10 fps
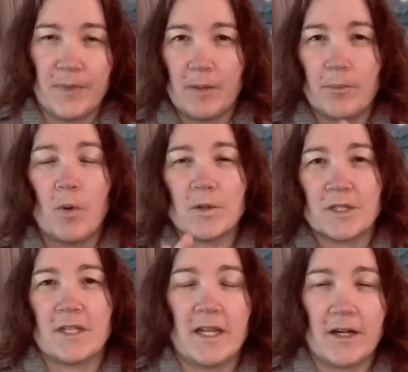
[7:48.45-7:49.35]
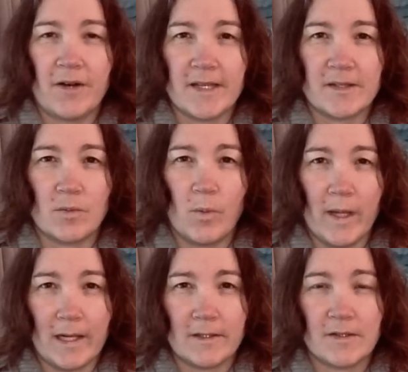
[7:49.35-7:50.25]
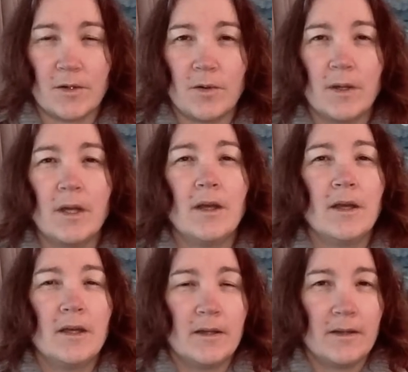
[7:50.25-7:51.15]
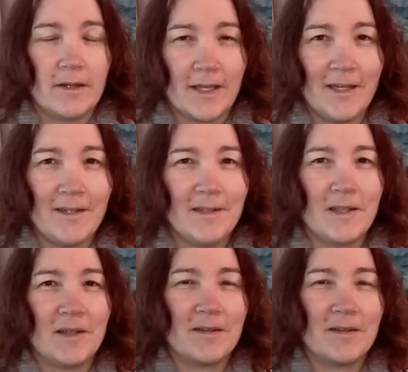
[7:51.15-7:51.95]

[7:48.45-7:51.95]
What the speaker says: imported here as well. So again,